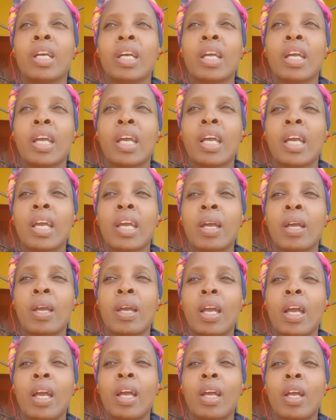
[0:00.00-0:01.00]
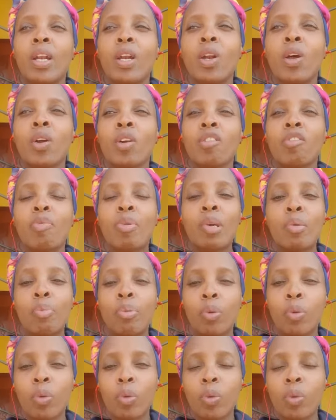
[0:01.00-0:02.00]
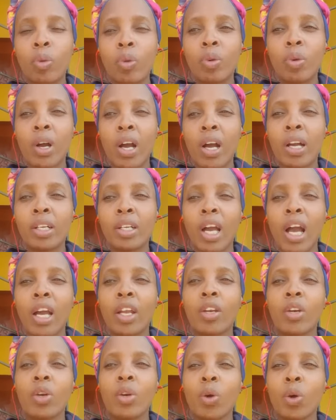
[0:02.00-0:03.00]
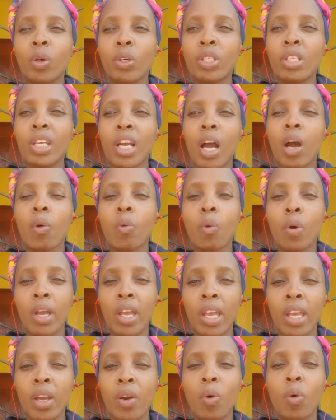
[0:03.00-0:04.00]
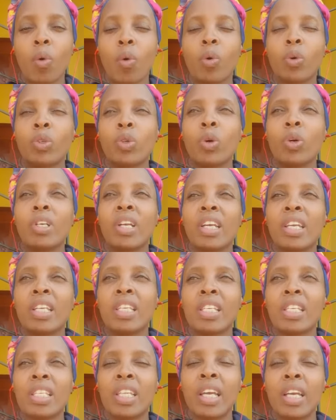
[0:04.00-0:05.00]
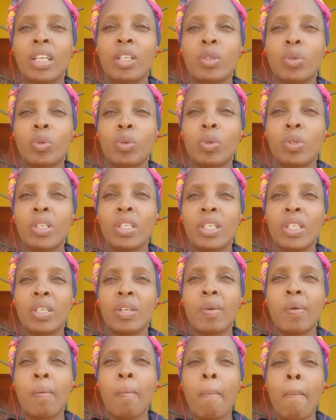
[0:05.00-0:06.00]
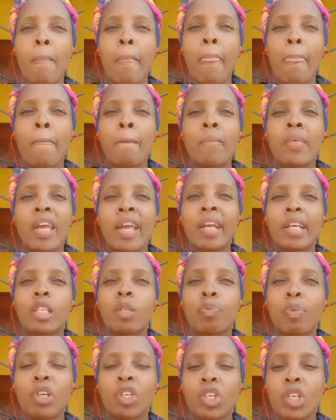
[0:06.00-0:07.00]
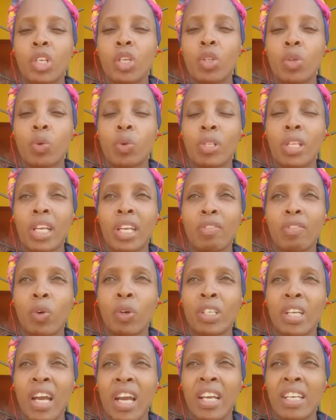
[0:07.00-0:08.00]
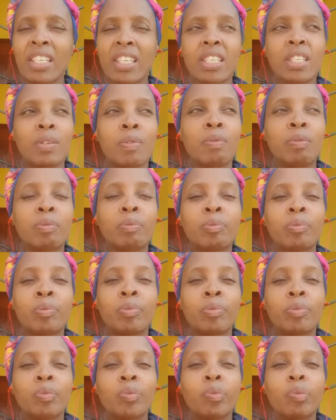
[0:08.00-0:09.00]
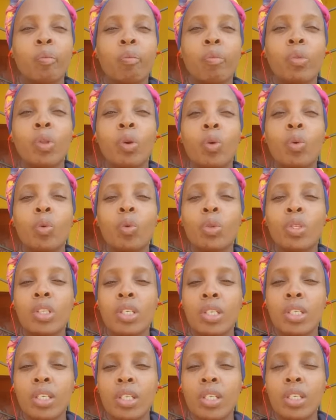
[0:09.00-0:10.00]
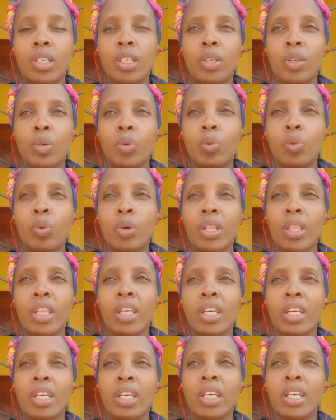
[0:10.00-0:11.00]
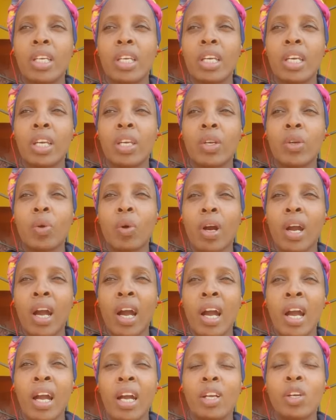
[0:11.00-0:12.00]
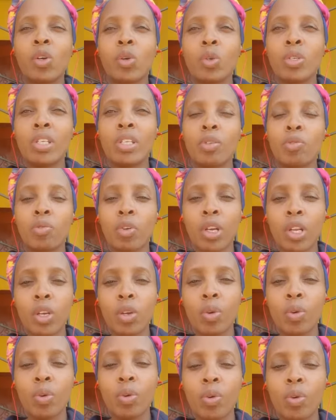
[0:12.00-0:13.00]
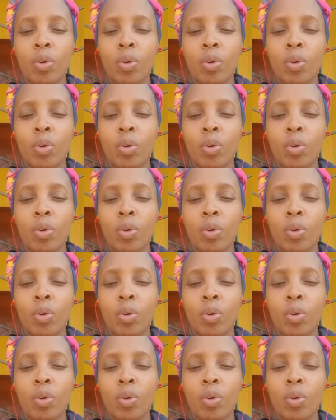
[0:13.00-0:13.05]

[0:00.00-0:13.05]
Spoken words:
A lot of people are not aware or don't understand ukuthi, especially those that have got cars, ukuthi with your car loses value,